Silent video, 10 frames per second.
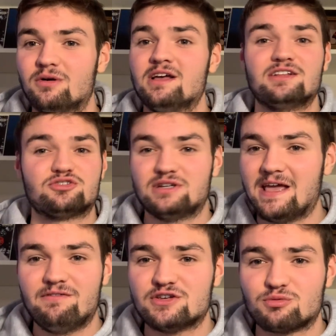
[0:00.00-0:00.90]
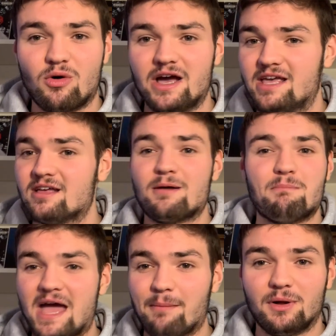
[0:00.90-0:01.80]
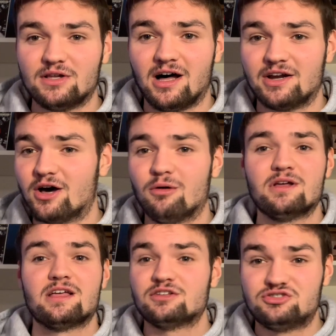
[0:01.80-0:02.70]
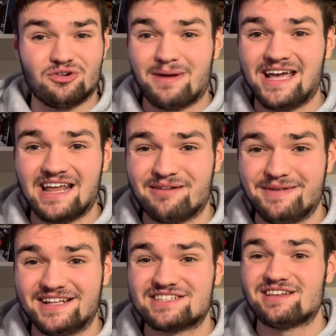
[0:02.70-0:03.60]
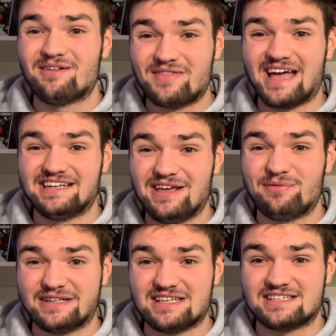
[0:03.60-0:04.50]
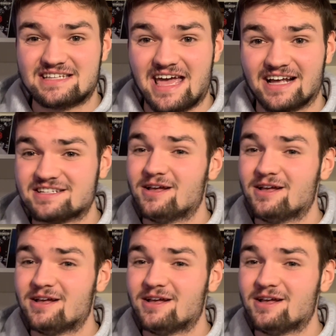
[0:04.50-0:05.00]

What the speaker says: Tre'davious White, Matt Milano, Tremaine Edmunds, that defense is stacked.